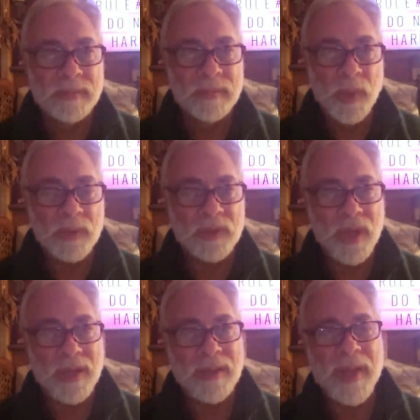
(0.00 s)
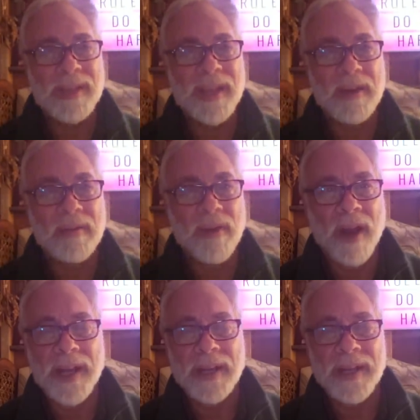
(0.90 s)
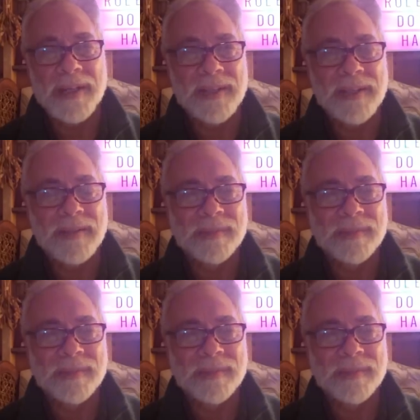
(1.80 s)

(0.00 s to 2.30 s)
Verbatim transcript: We don't talk about that on Friday nights.